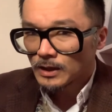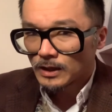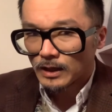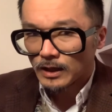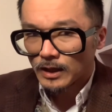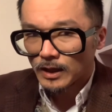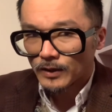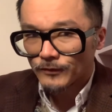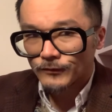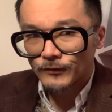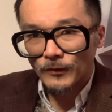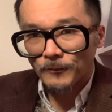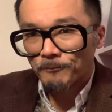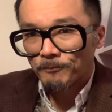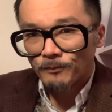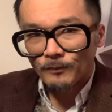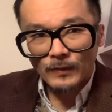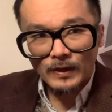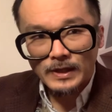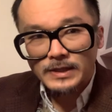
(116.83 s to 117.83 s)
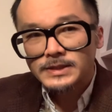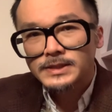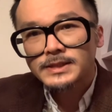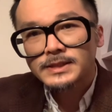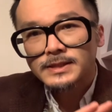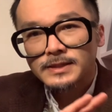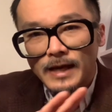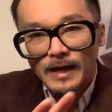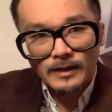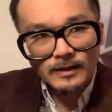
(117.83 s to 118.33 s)
And so this
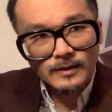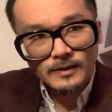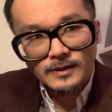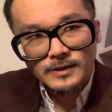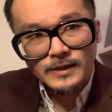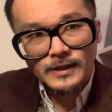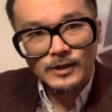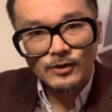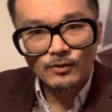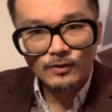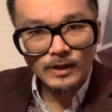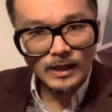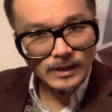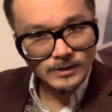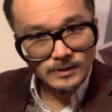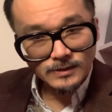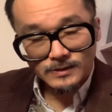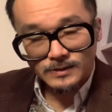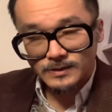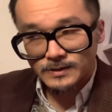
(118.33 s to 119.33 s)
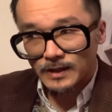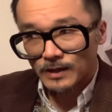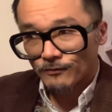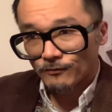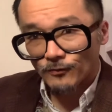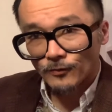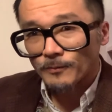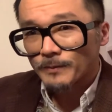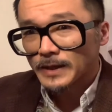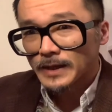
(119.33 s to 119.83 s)
set, this Kino Classics set,
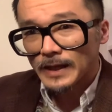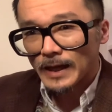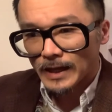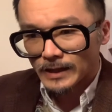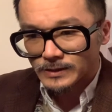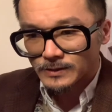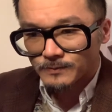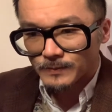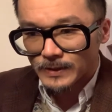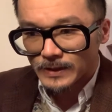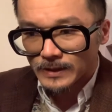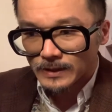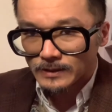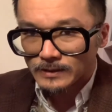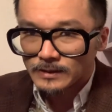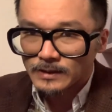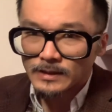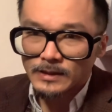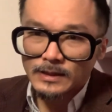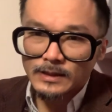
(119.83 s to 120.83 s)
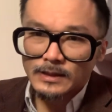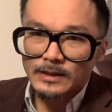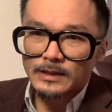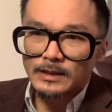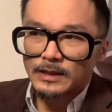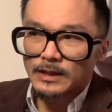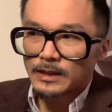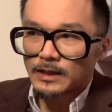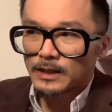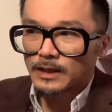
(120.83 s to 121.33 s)
for me has been,
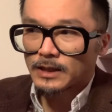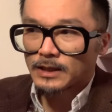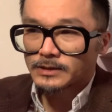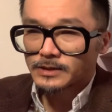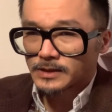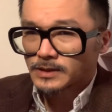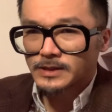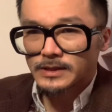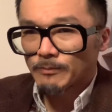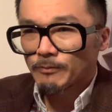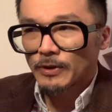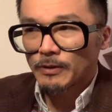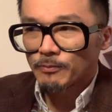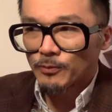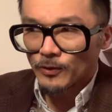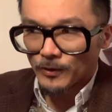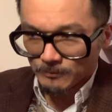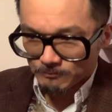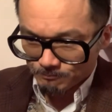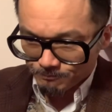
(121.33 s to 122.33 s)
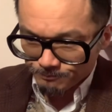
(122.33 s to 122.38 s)
just simply put,